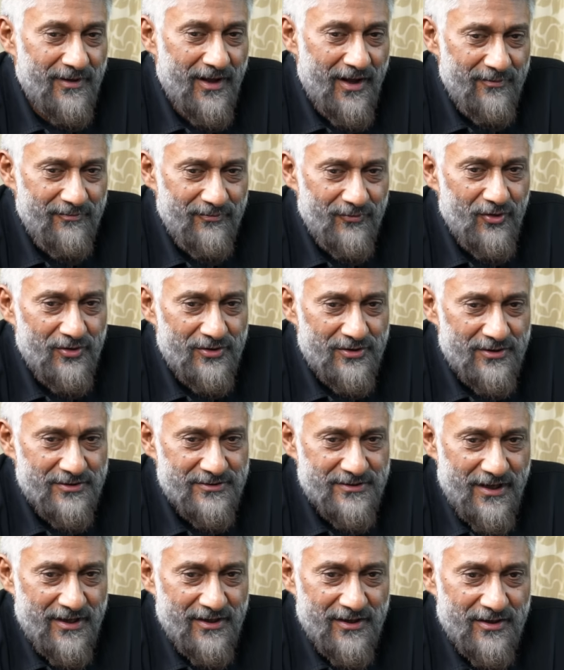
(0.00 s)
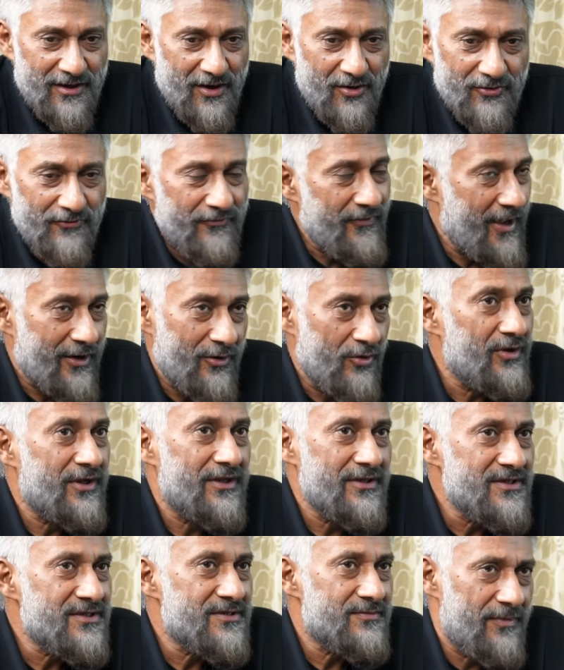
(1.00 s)
I'm not saying it out of
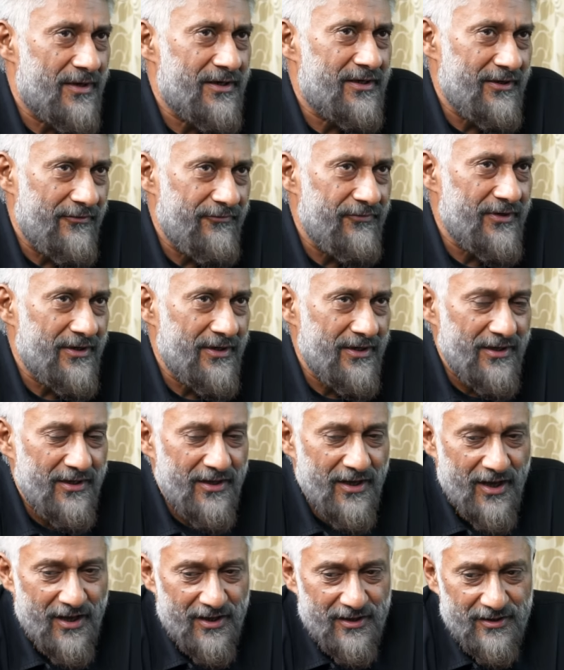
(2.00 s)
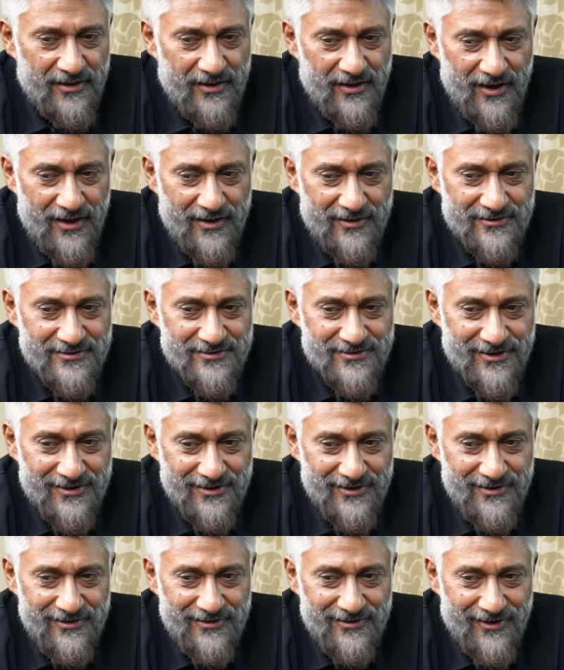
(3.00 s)
arrogance, but definitely I had
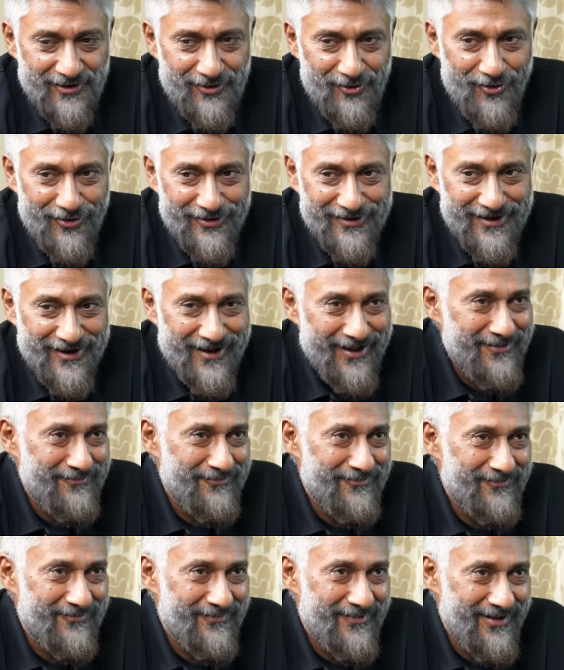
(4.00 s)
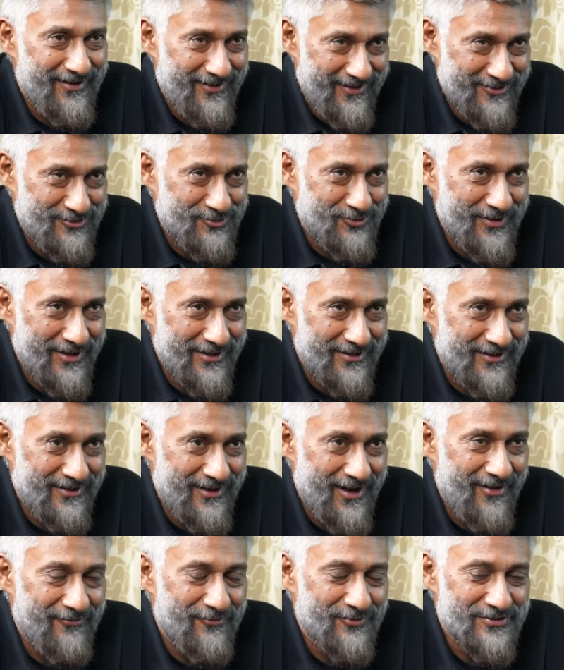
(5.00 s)
studied a lot. I'm educated.
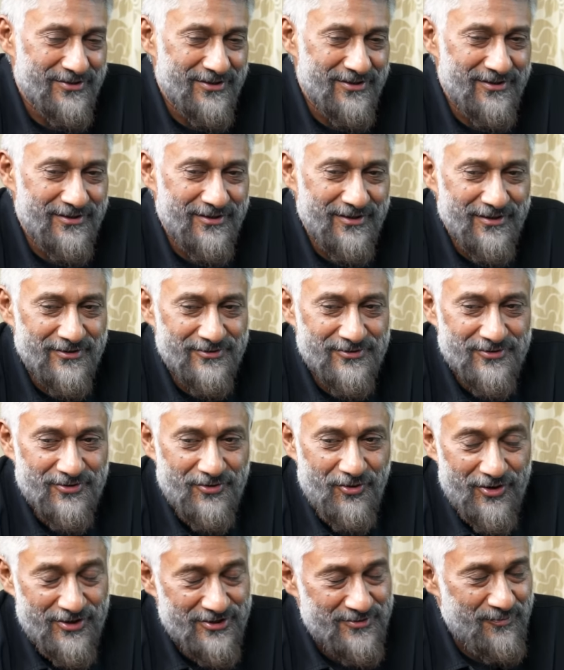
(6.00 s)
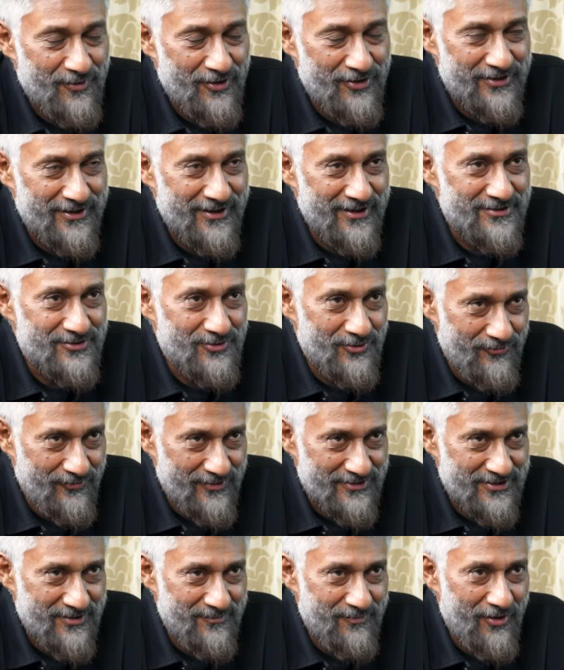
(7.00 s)
I was in uh, college politics,
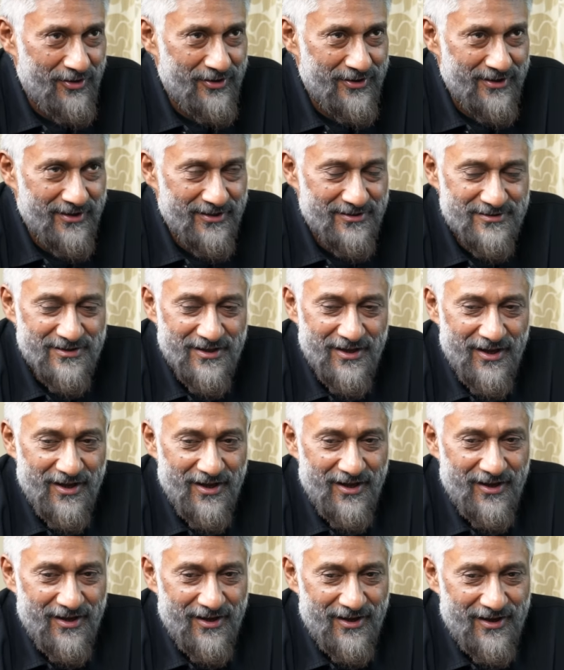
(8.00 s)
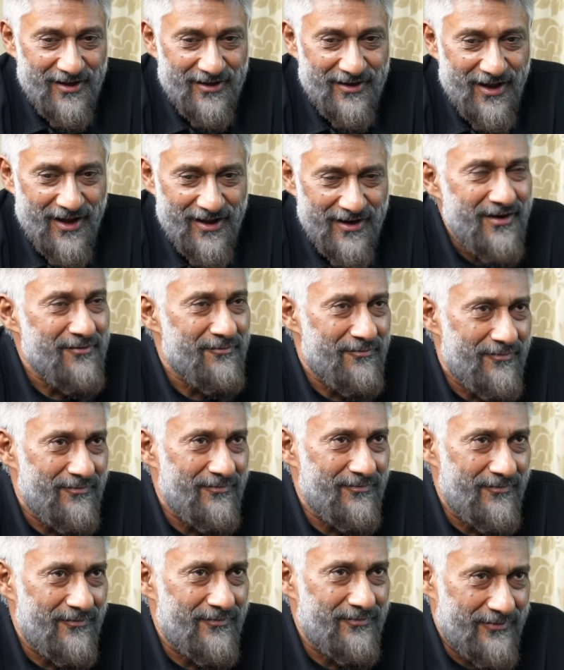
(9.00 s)
university politics and I had a,
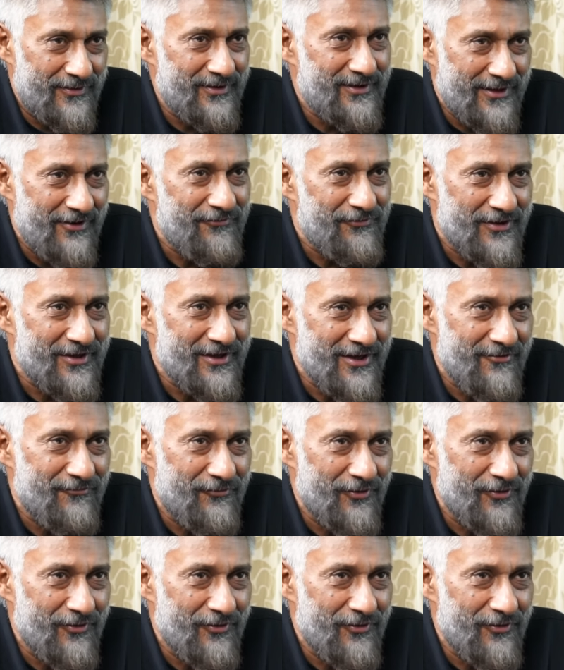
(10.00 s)
definitely a